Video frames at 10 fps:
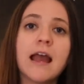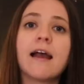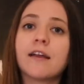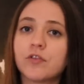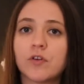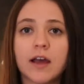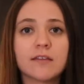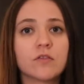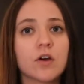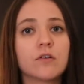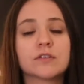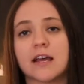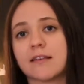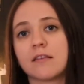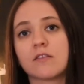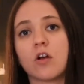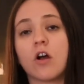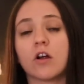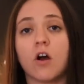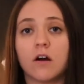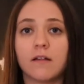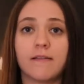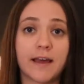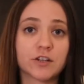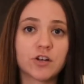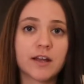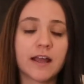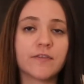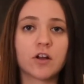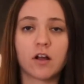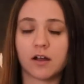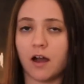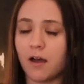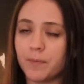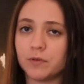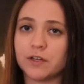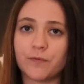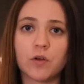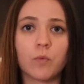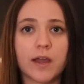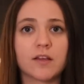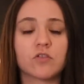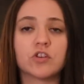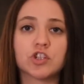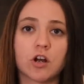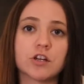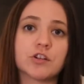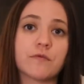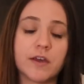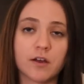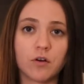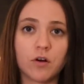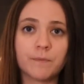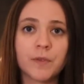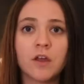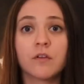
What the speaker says: As you guys know, Teslas are all electric, and there are a couple different ways to charge your vehicle.